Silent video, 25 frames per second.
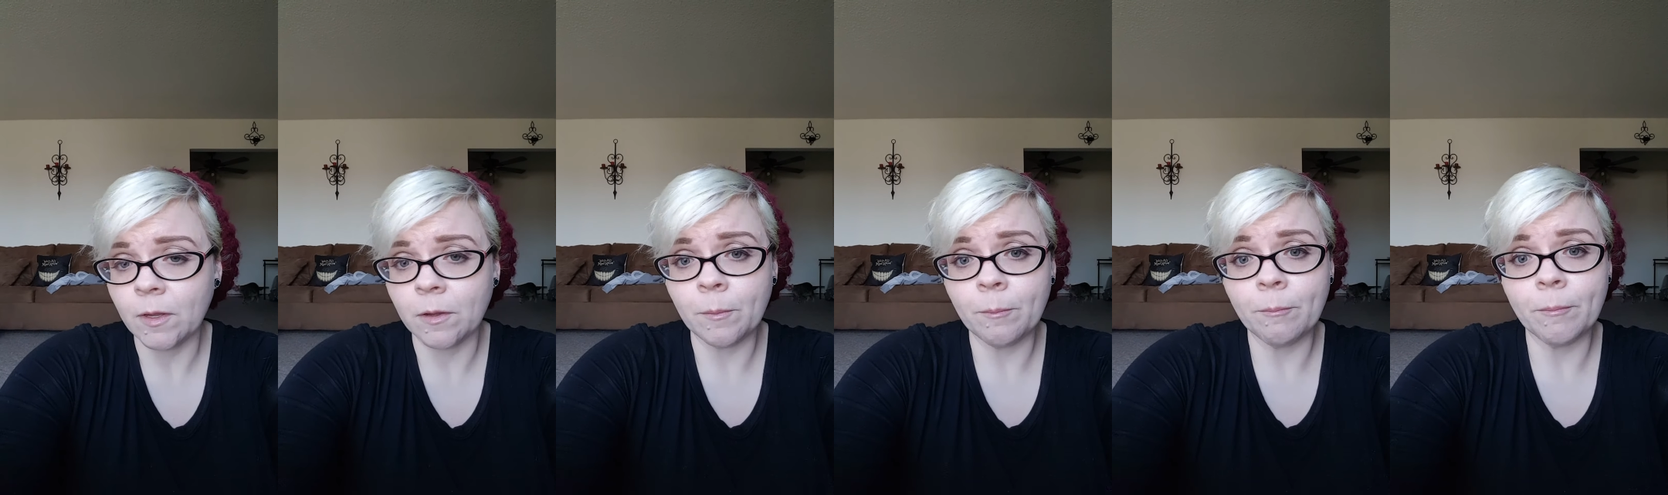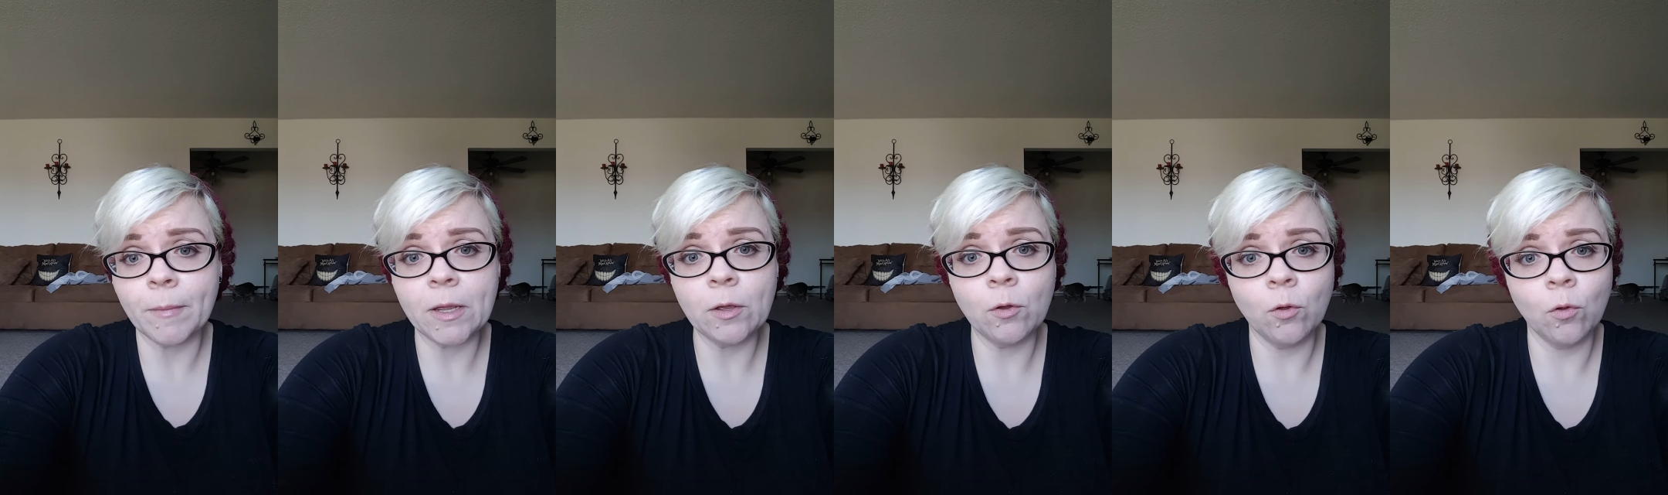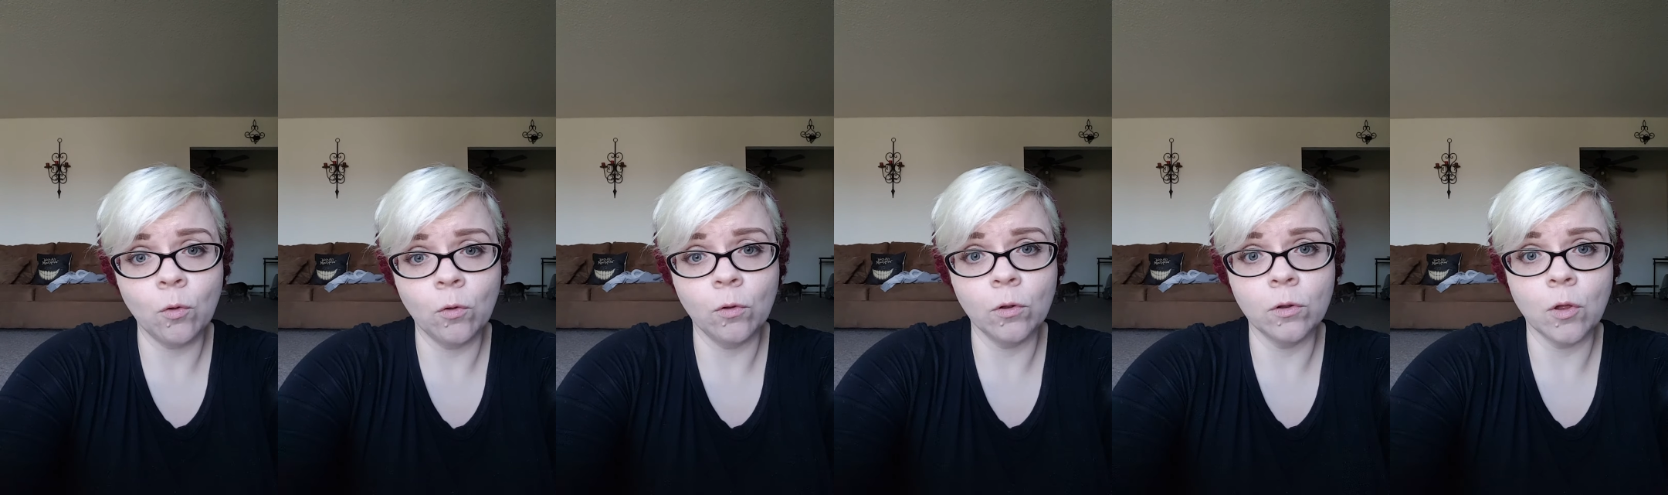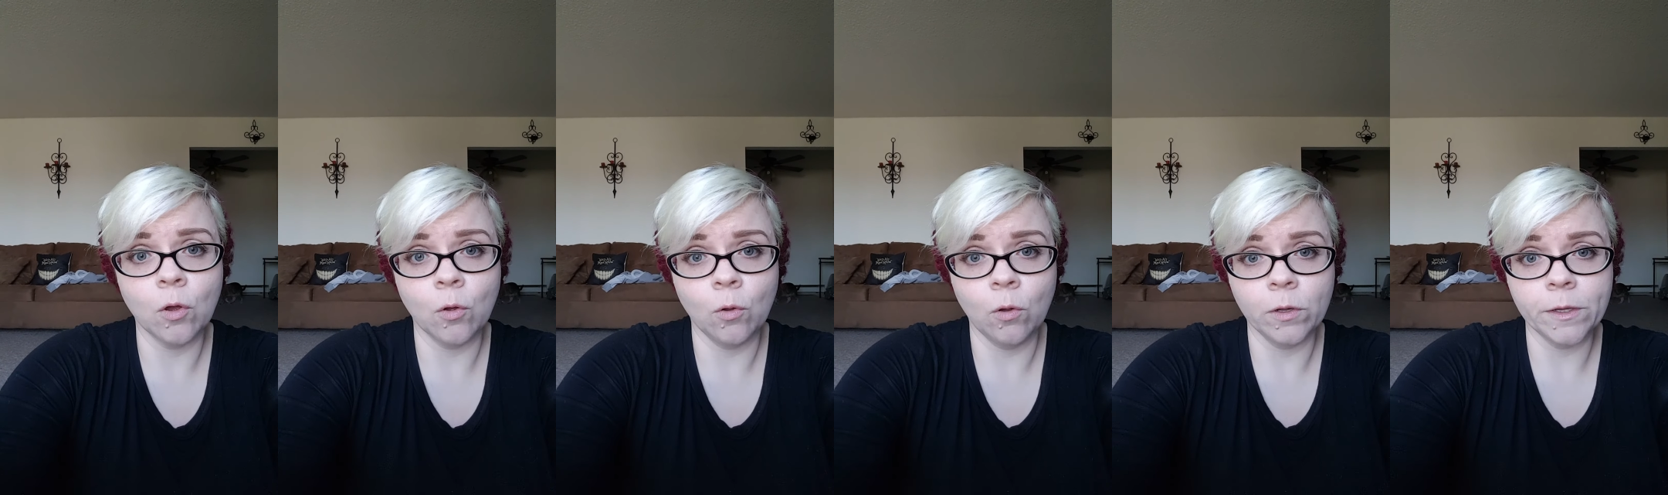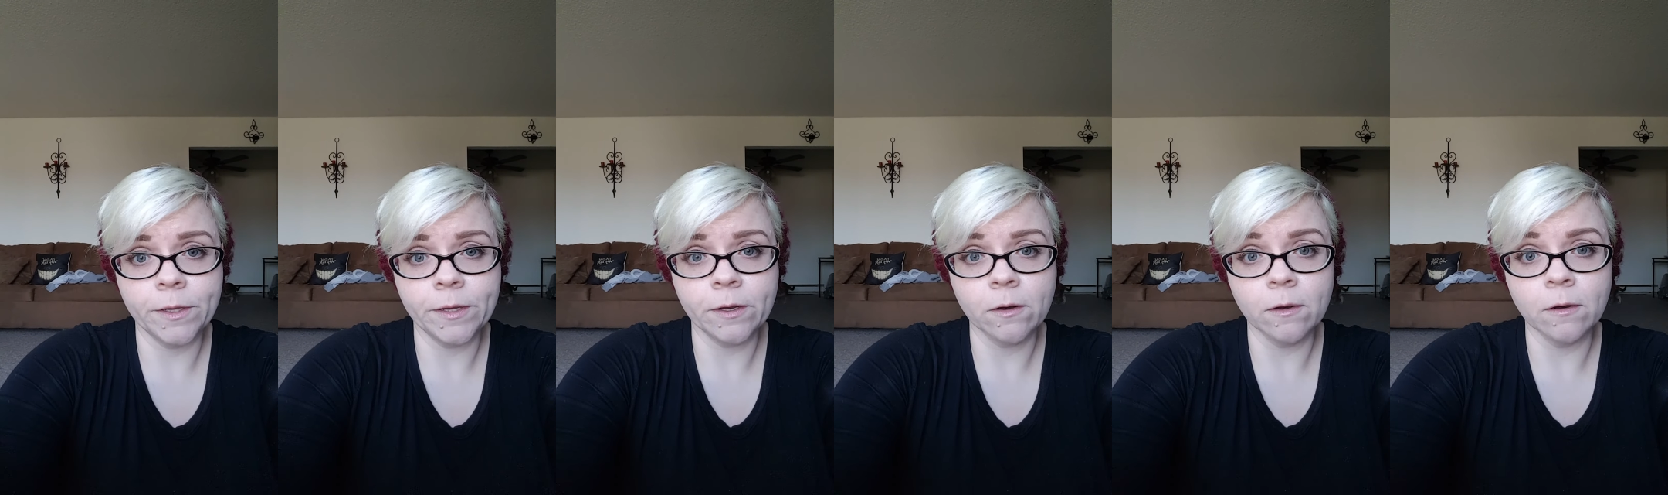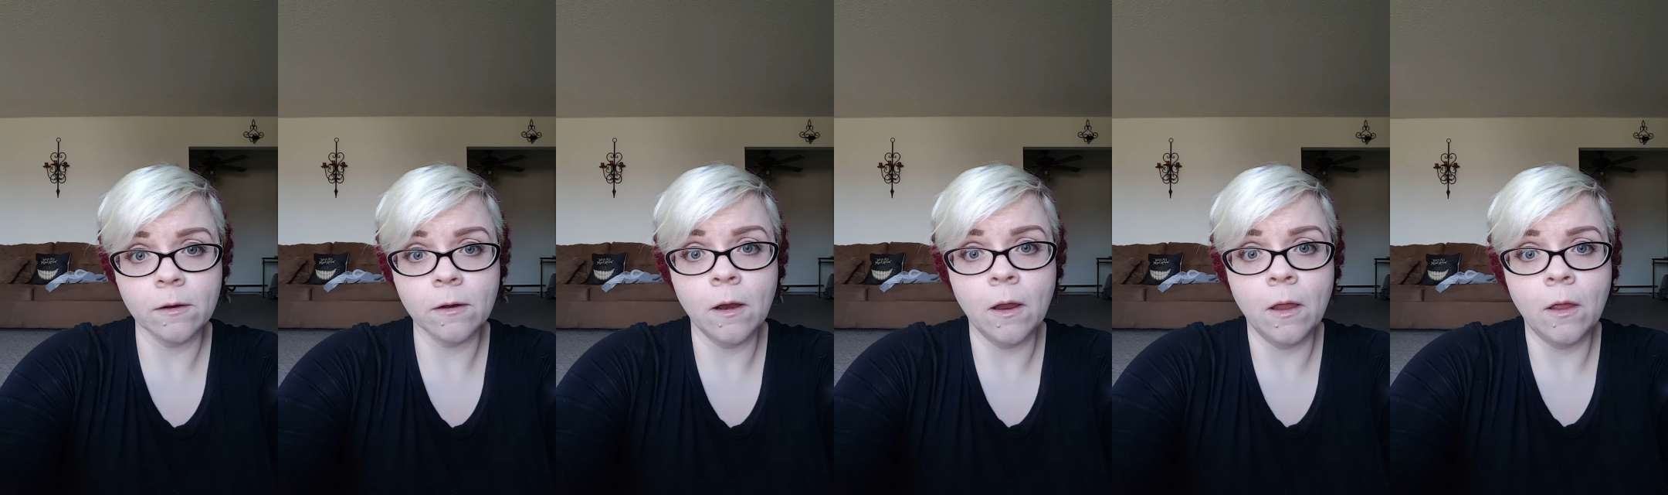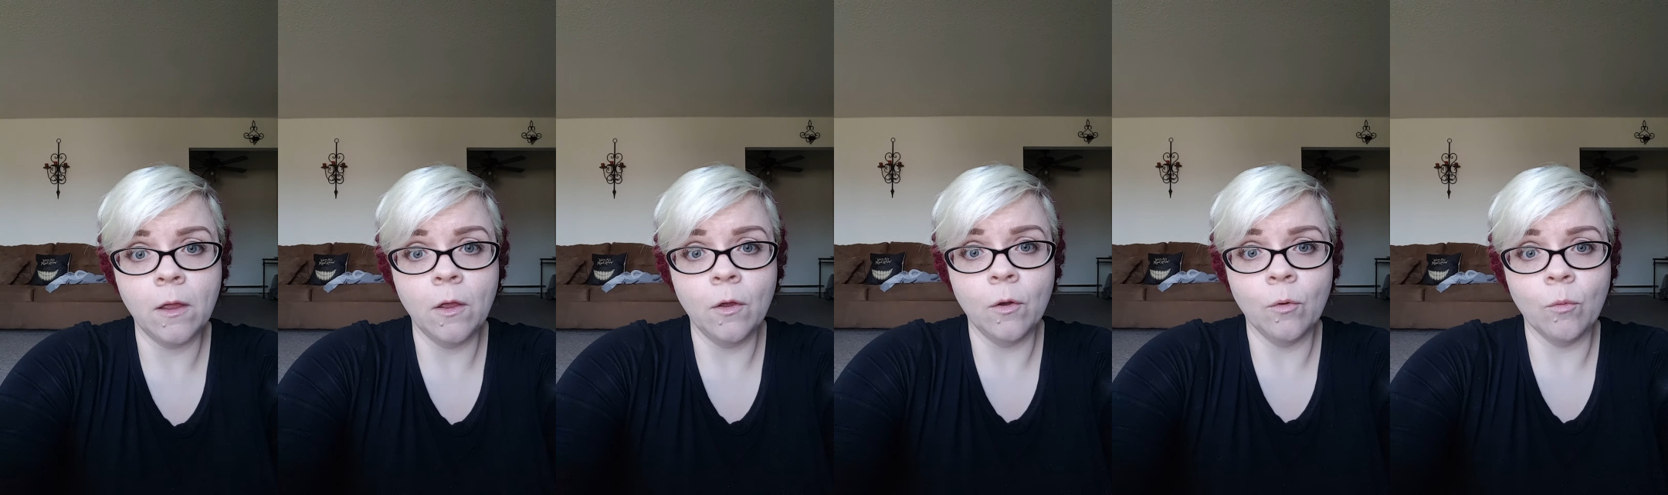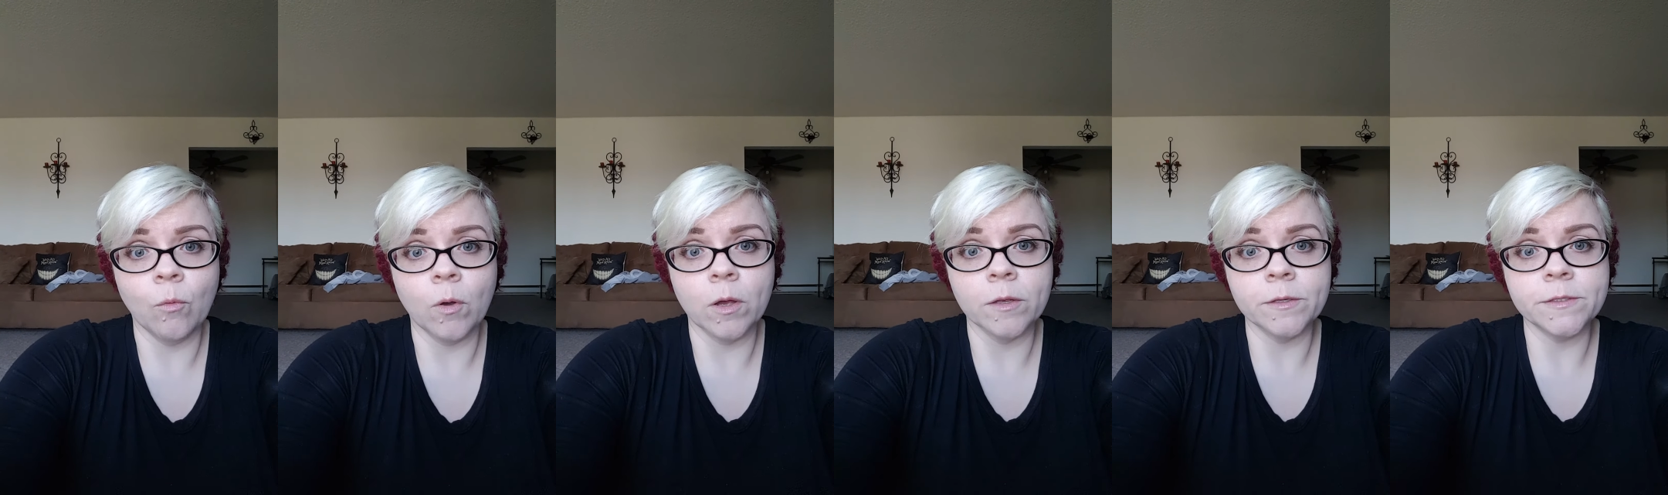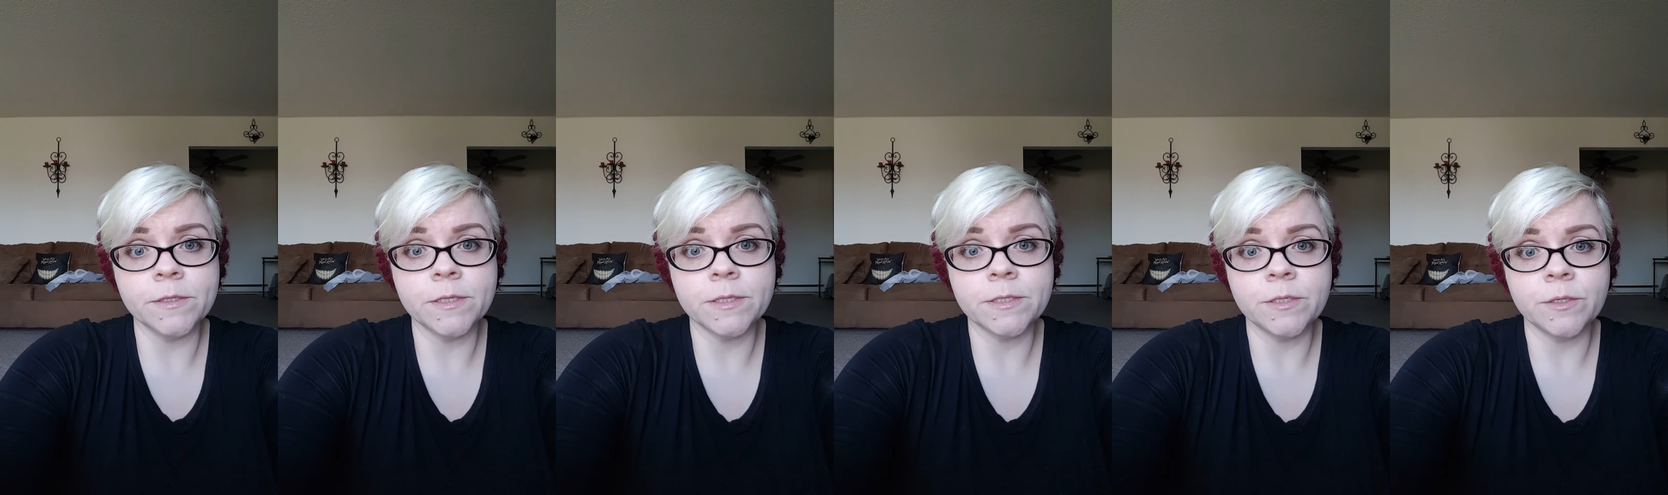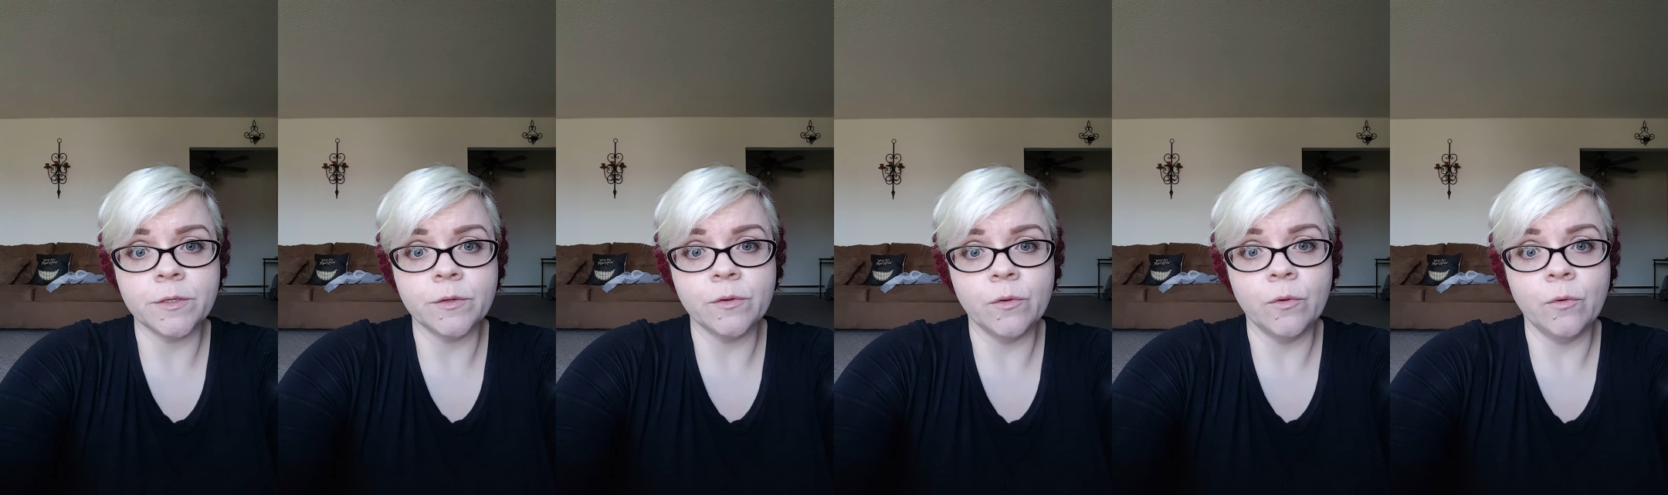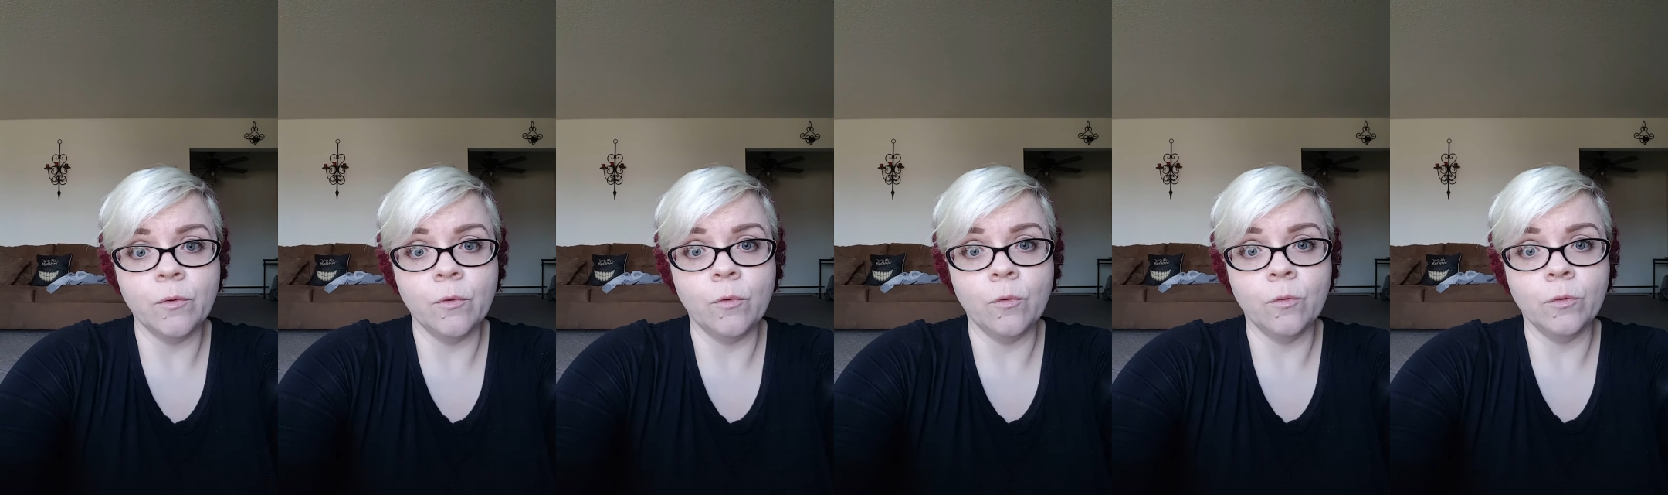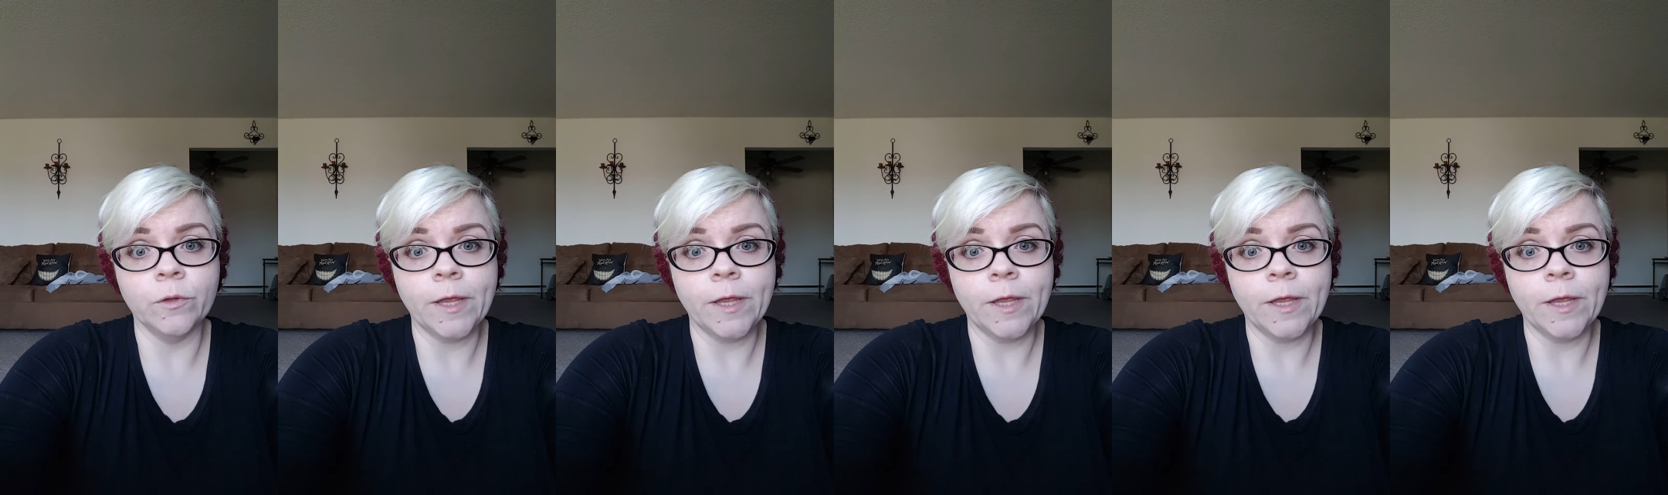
my whole goal here was to